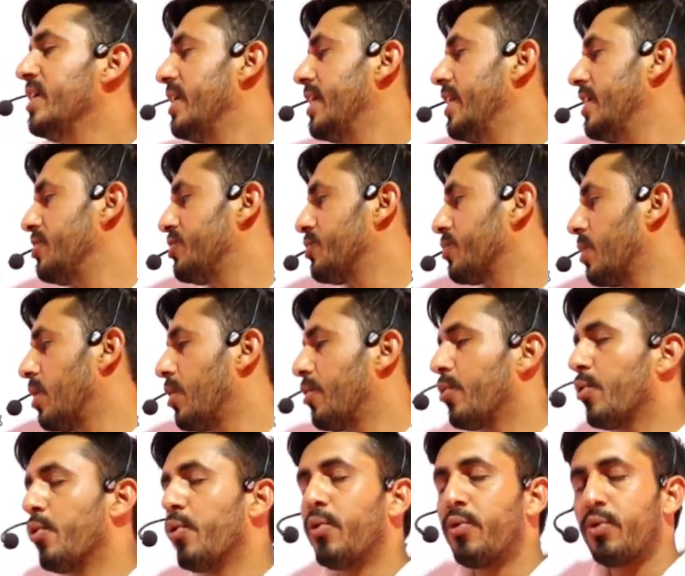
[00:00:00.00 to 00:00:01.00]
a is equal
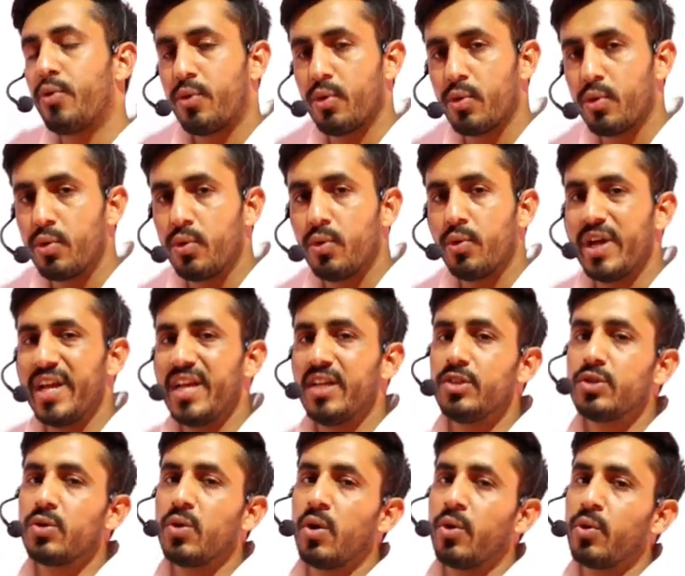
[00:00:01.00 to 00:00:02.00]
to 2, a
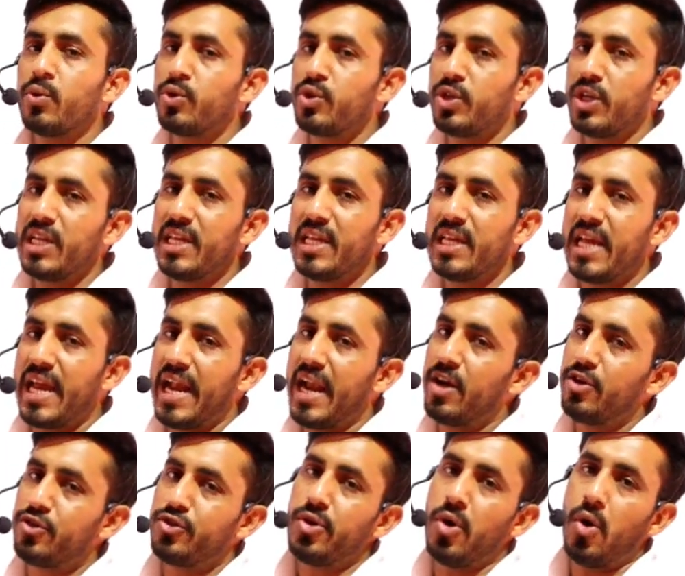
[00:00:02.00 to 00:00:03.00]
is equal to 3
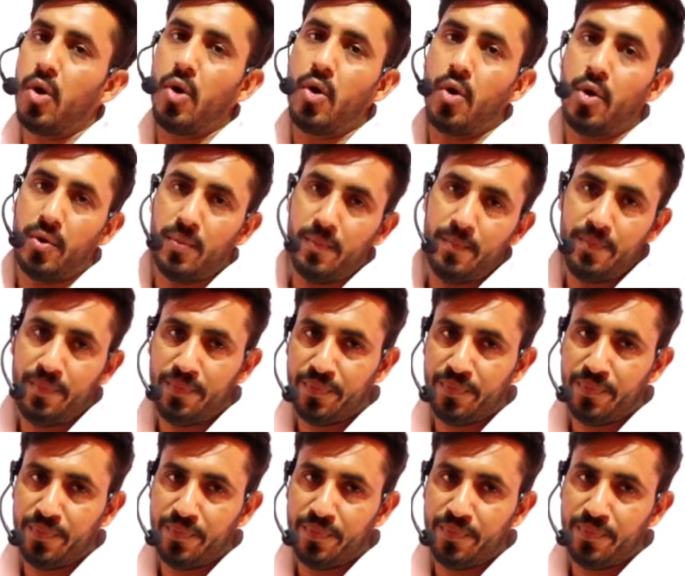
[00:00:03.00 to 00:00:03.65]
and so on.